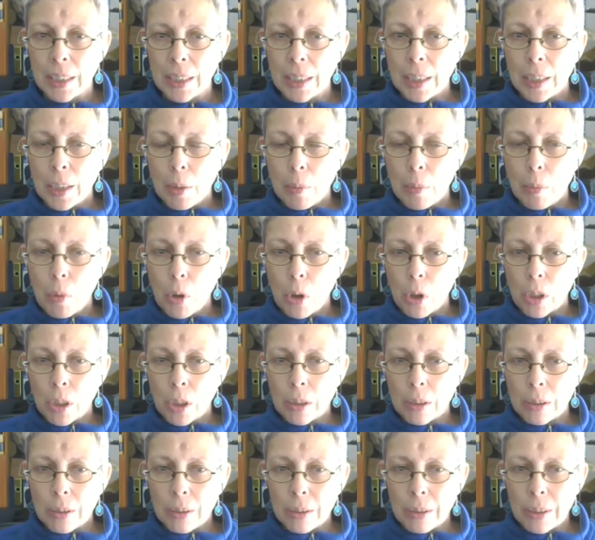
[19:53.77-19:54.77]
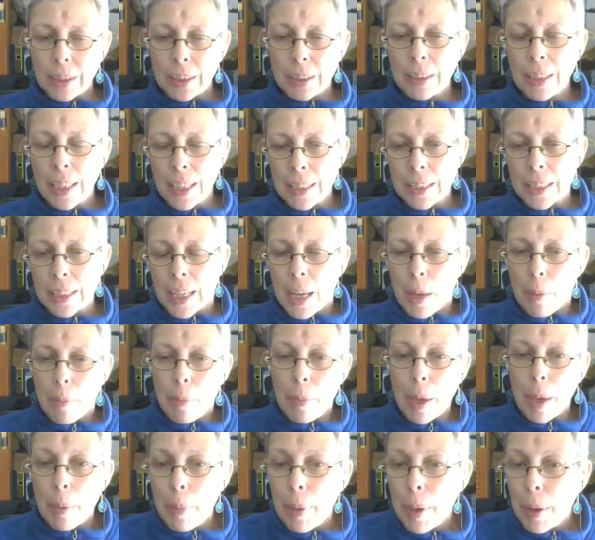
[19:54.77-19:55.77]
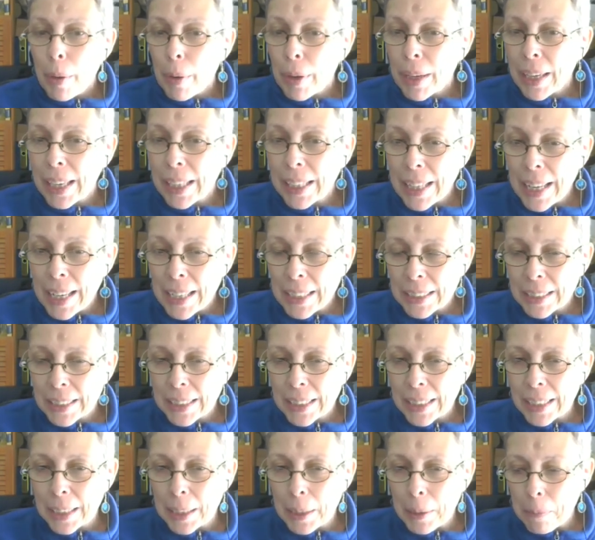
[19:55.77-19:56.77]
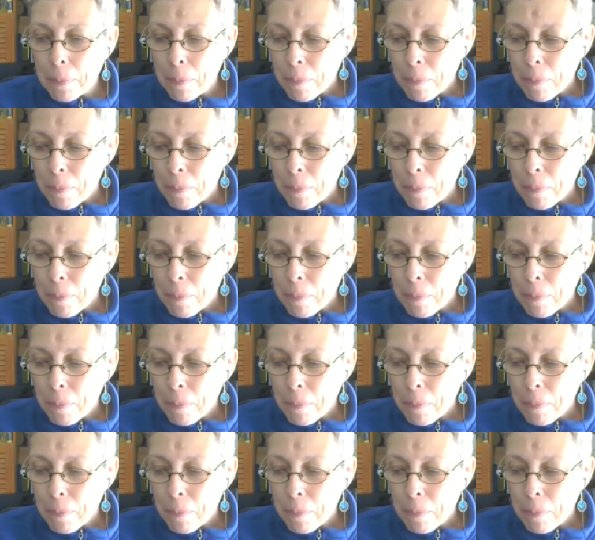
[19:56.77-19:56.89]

more intense maybe we can ask uh,